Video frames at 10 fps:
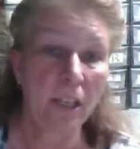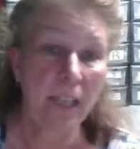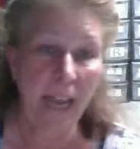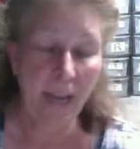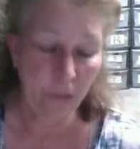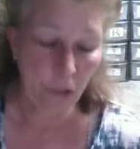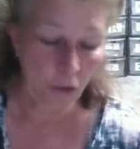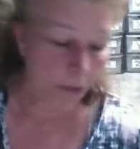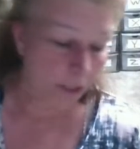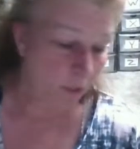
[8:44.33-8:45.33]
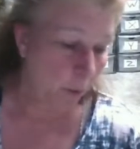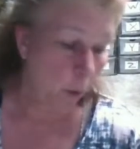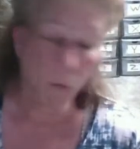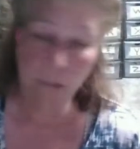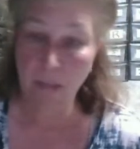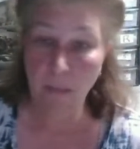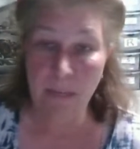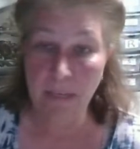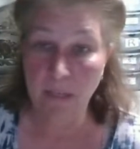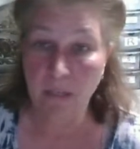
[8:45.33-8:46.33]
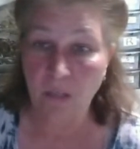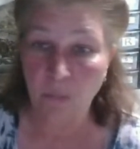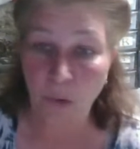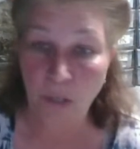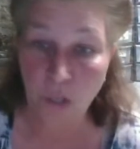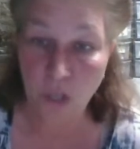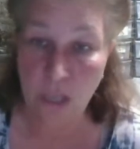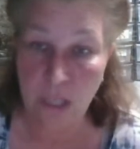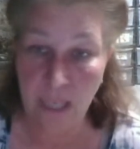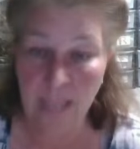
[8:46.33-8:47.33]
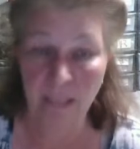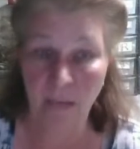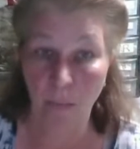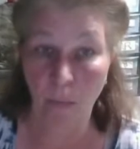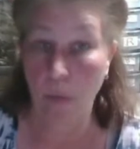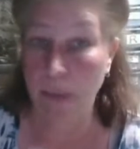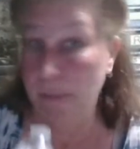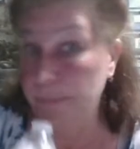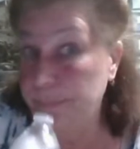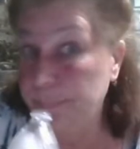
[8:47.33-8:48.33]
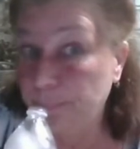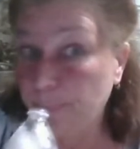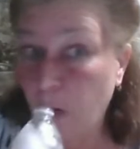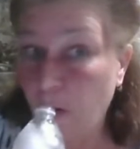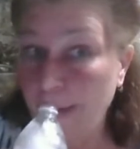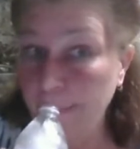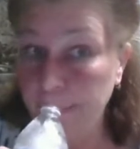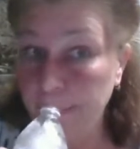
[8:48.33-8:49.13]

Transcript: to have to transpose them into the spreadsheet at some point. All right.